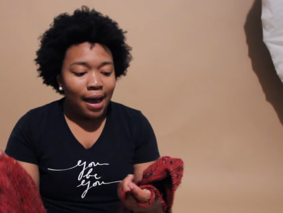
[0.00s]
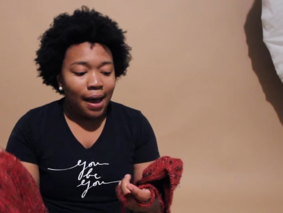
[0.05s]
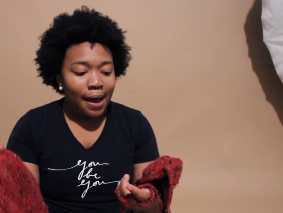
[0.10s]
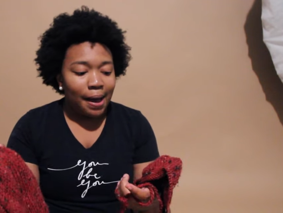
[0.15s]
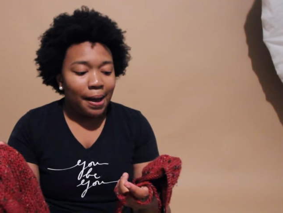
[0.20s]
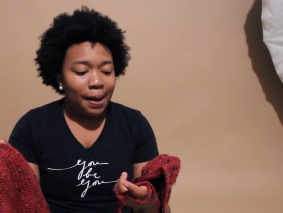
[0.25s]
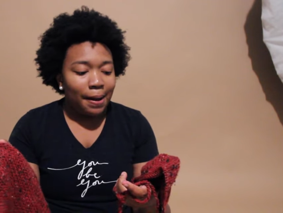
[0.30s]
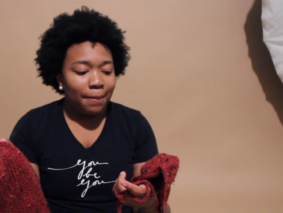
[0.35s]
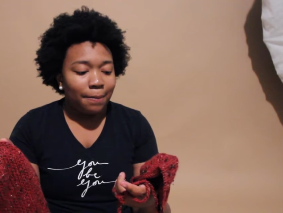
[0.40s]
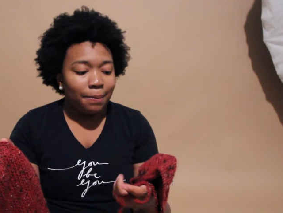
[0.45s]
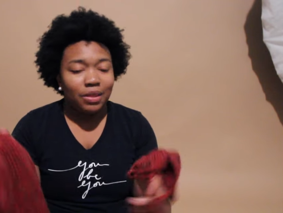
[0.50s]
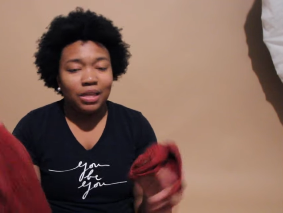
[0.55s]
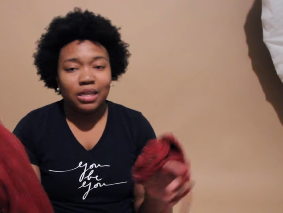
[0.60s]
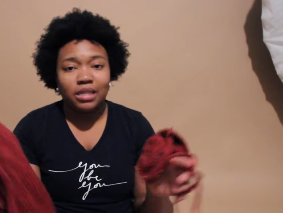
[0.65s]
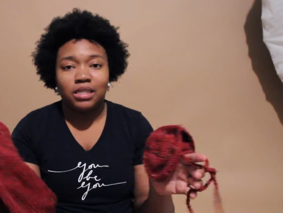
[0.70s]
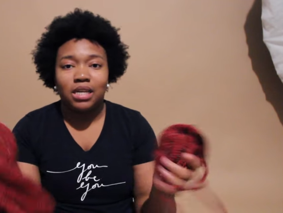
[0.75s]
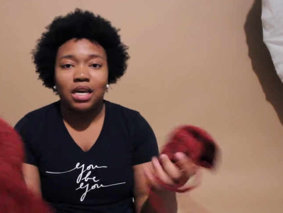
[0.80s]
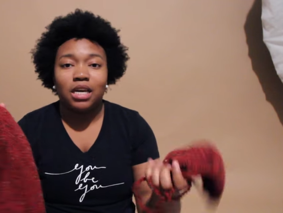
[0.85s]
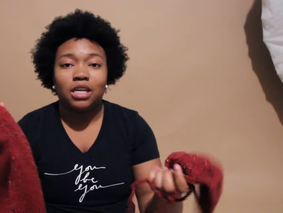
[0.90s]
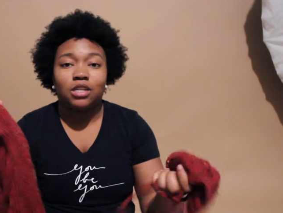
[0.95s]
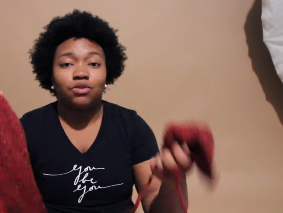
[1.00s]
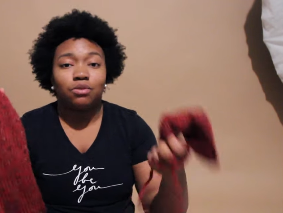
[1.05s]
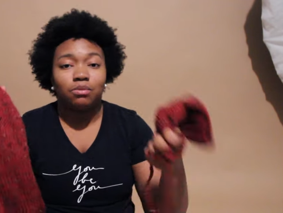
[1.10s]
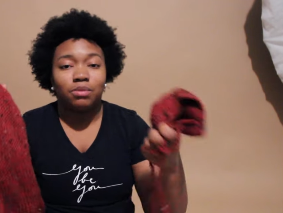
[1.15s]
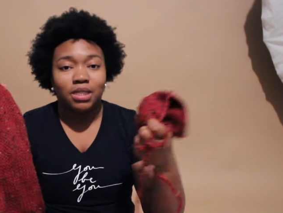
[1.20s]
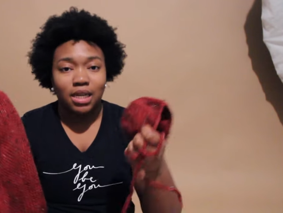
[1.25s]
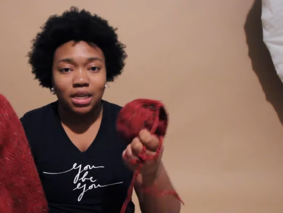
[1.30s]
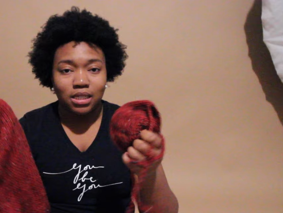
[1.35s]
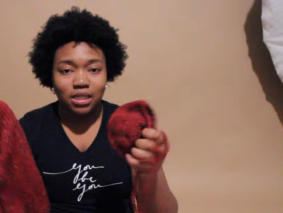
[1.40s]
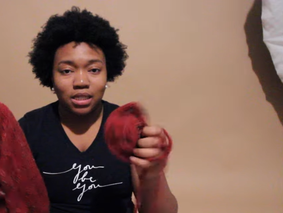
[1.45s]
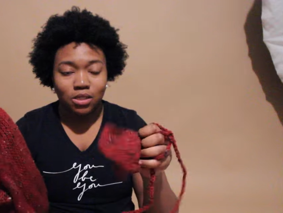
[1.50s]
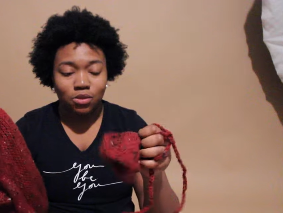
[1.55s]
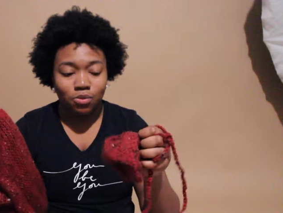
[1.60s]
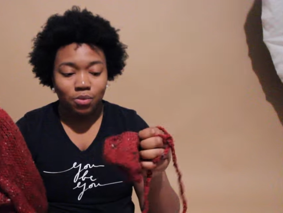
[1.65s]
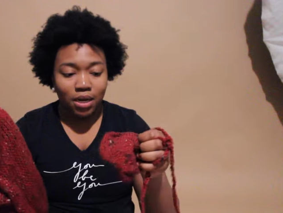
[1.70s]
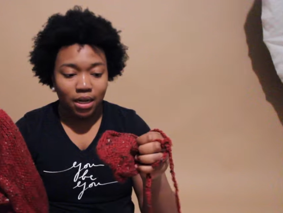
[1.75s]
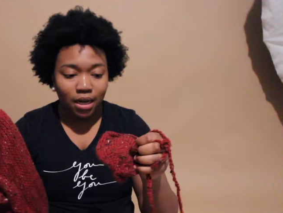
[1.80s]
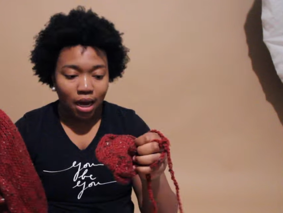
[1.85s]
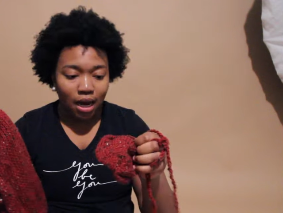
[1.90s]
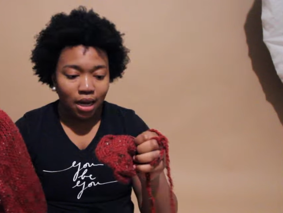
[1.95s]
Um, this set is from Stacy's
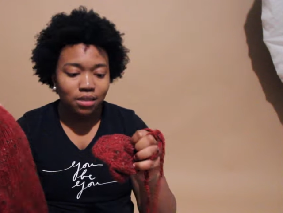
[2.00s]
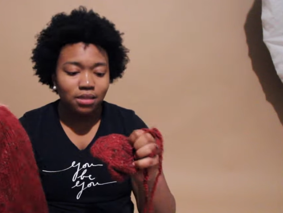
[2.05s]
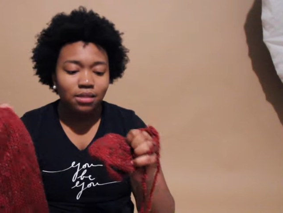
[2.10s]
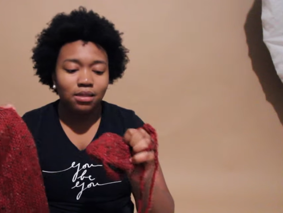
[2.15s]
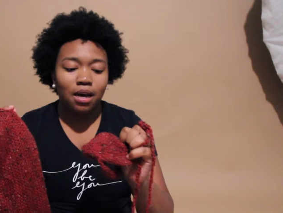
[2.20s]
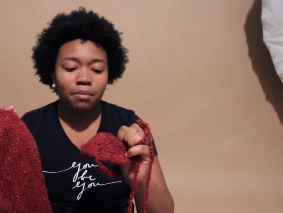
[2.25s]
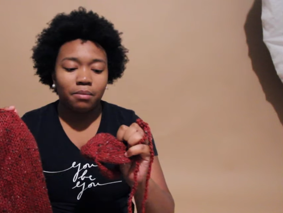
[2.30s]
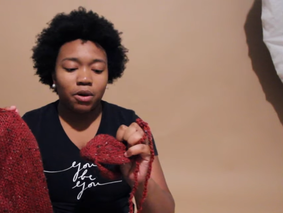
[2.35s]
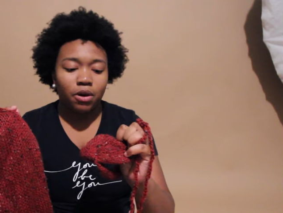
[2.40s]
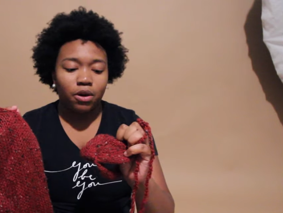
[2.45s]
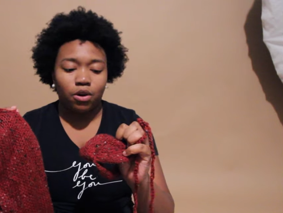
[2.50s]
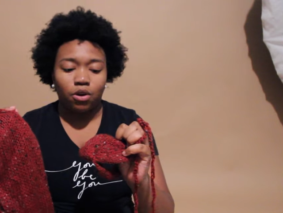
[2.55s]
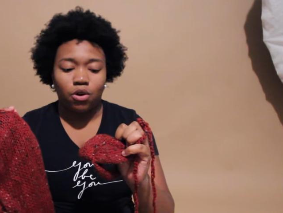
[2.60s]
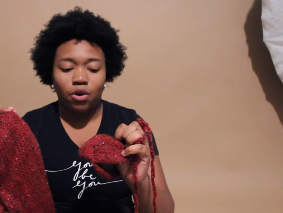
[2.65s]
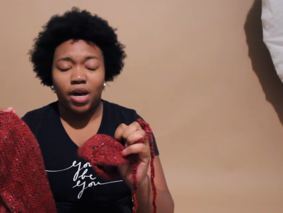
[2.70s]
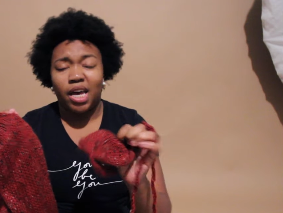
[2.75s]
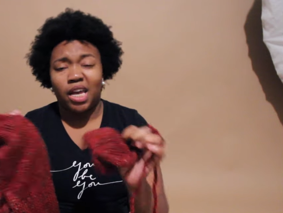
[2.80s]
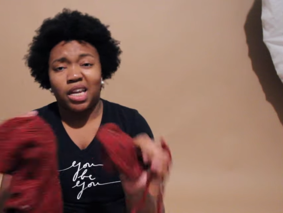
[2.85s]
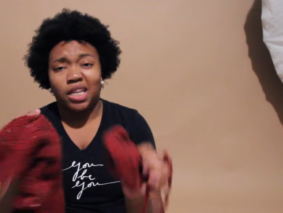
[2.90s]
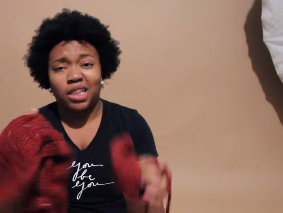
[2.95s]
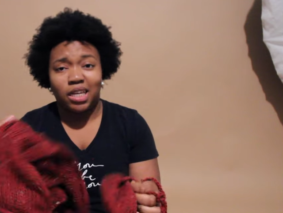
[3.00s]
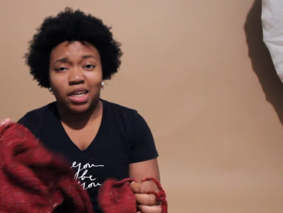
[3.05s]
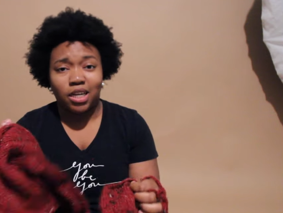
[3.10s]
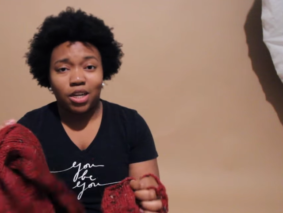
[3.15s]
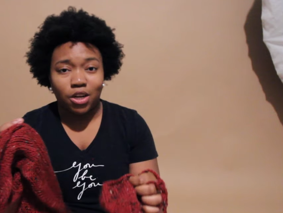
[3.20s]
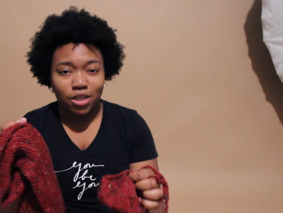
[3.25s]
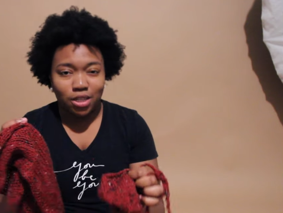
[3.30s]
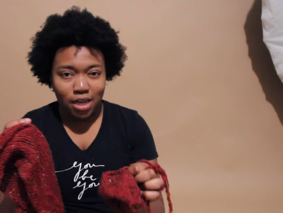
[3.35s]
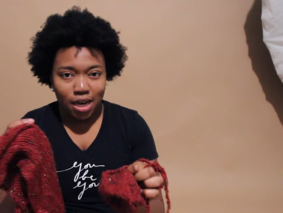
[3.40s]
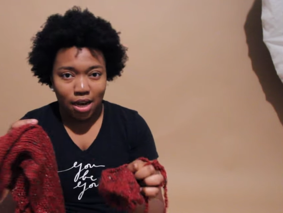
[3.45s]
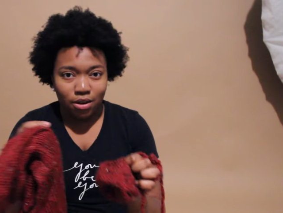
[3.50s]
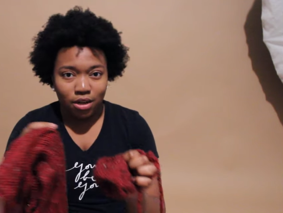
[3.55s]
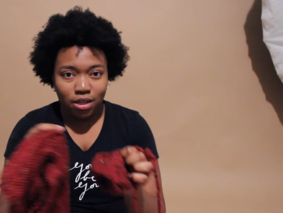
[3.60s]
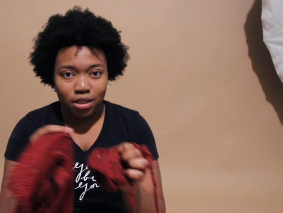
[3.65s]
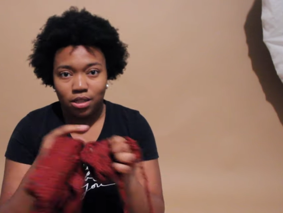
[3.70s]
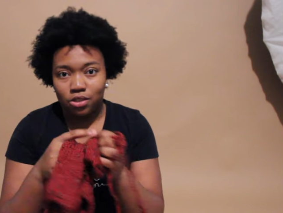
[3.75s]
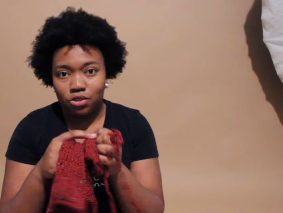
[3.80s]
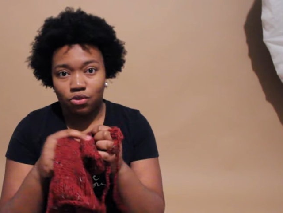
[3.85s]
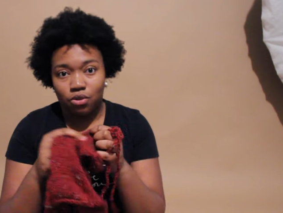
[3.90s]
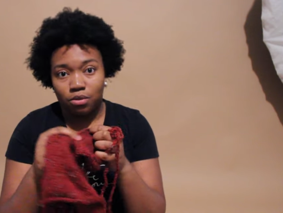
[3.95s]
Whatnots. I'm going to go ahead and link her down
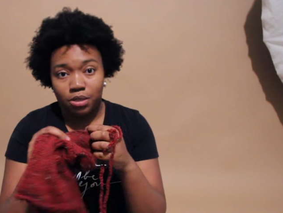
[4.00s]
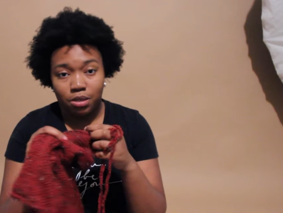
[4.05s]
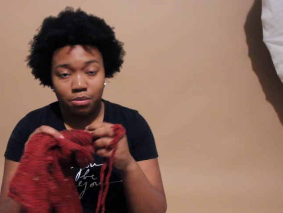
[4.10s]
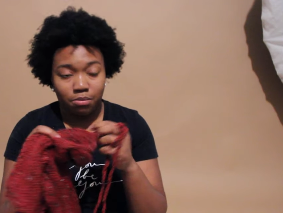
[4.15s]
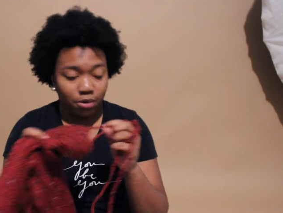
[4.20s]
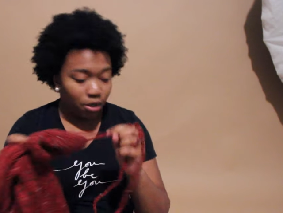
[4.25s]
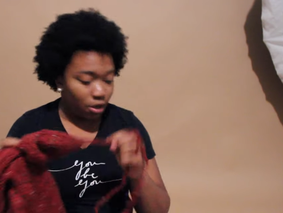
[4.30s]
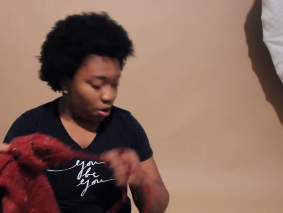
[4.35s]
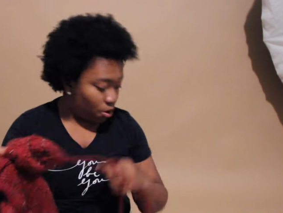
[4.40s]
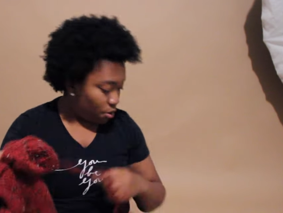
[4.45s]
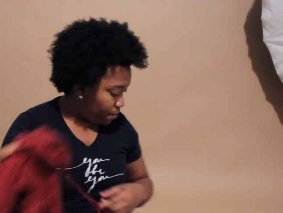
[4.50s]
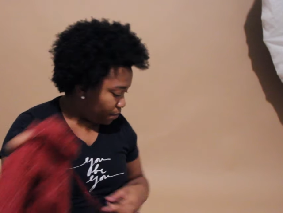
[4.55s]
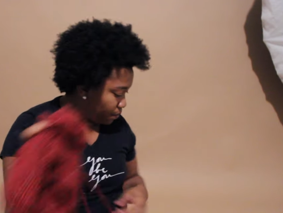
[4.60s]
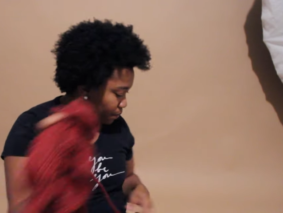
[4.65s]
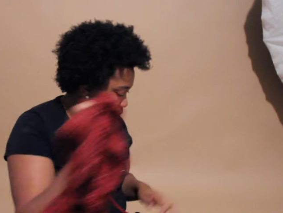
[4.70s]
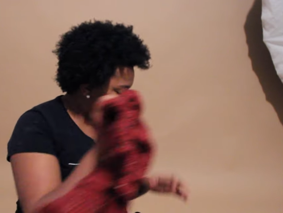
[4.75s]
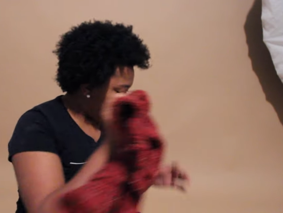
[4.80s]
in the description below.